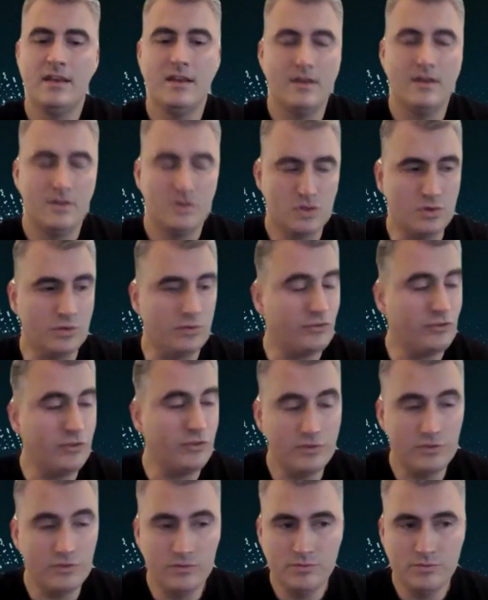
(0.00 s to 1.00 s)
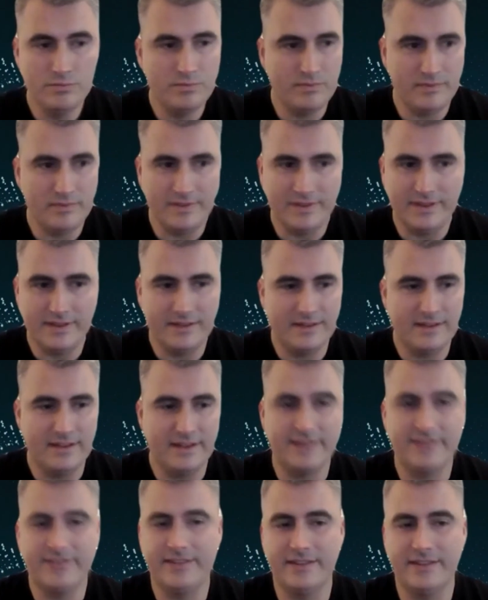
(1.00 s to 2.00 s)
Sure. So,
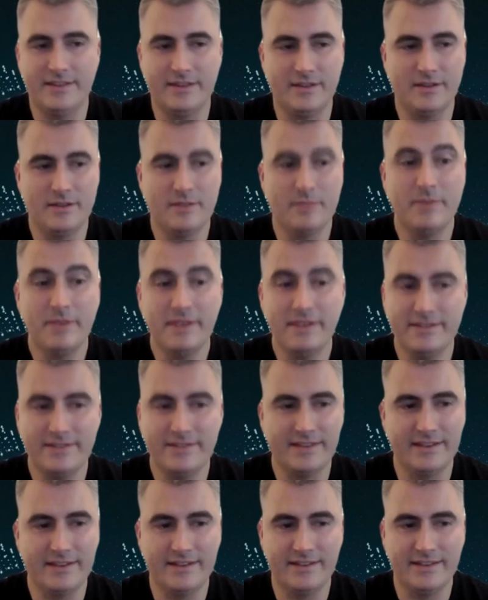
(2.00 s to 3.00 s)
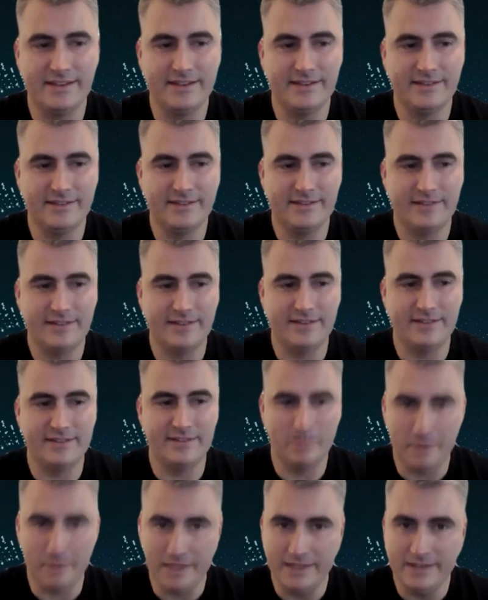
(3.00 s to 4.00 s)
like I said, the biggest thing I think is
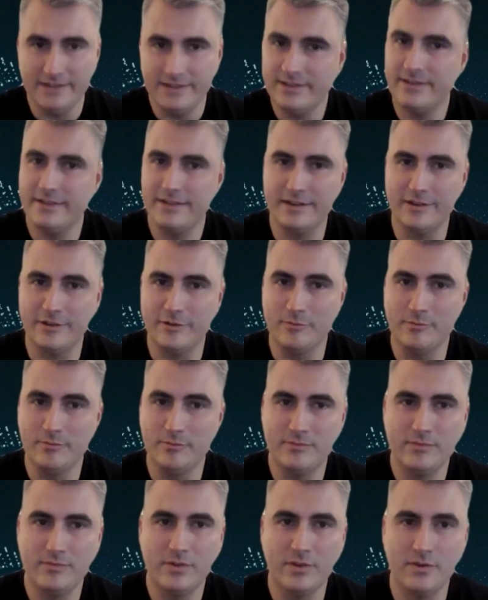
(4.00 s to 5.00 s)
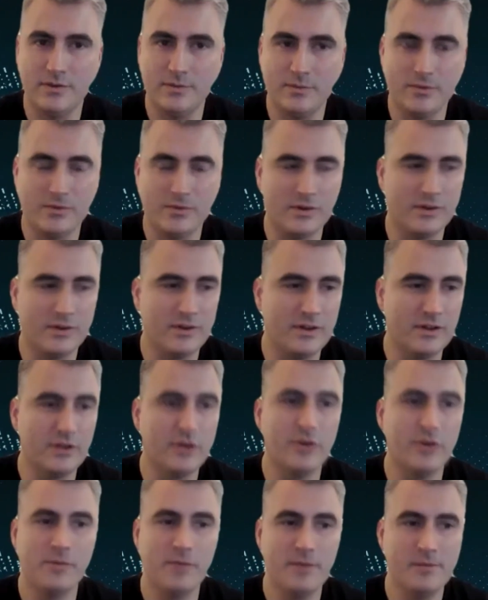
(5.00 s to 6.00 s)
speed. We've got a
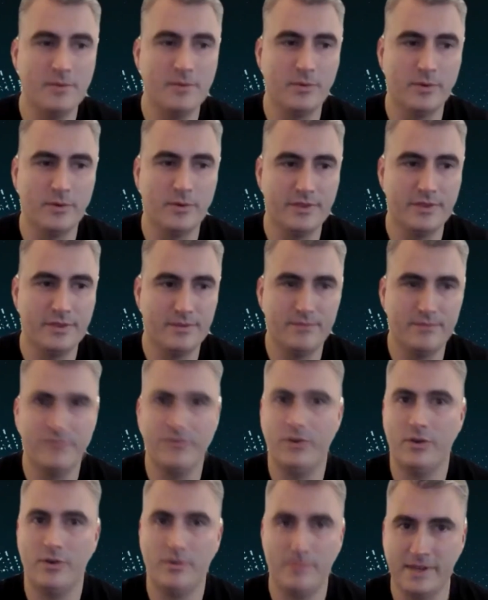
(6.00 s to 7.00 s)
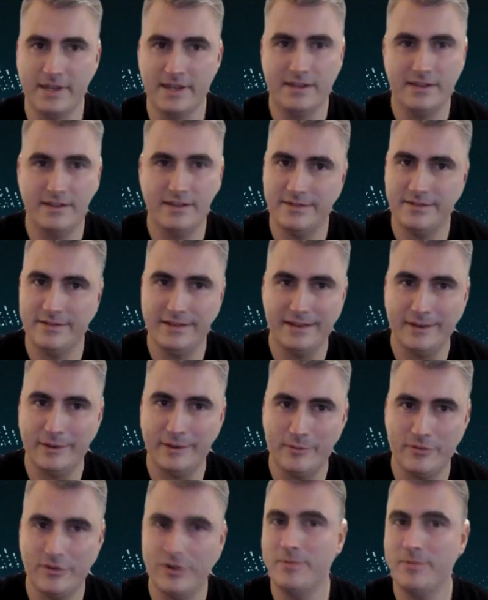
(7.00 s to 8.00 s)
lot of people with very big
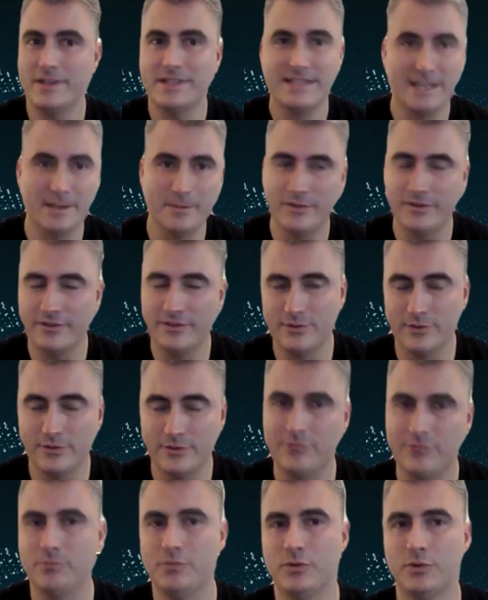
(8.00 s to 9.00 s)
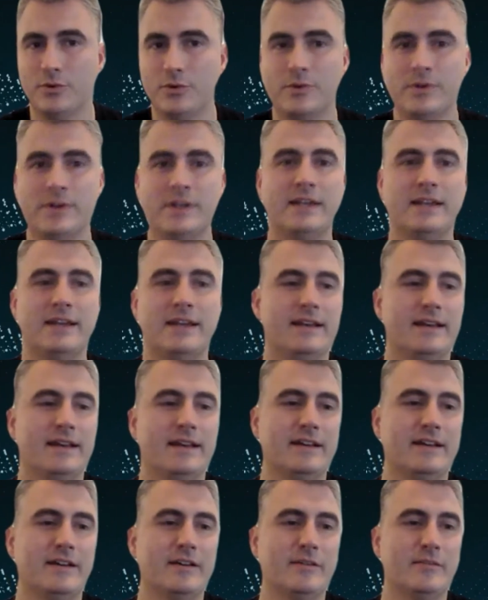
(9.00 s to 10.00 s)
tenements to explore,
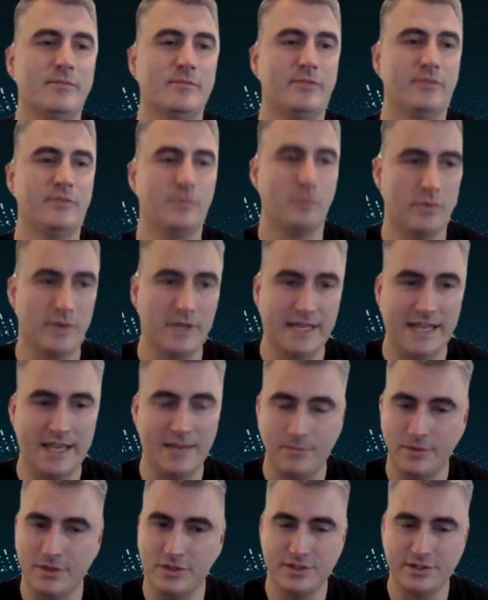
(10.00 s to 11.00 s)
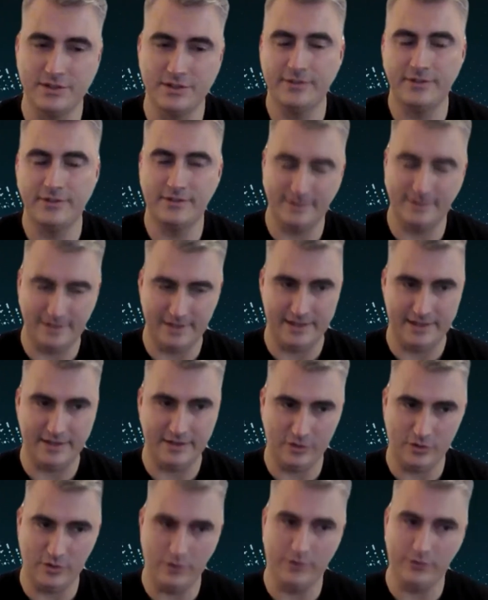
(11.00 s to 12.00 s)
some really ambitious
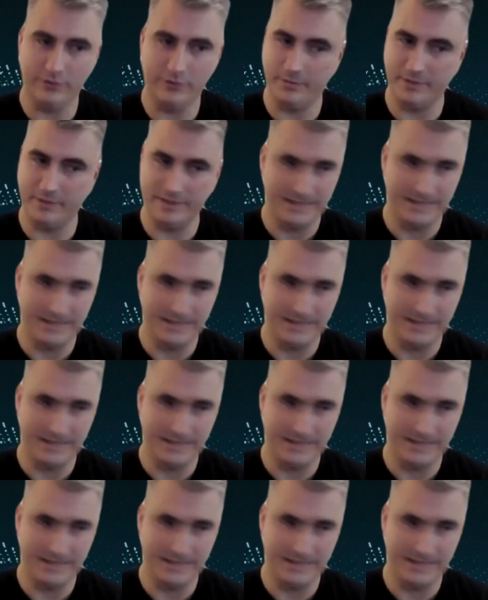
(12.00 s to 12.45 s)
goals. But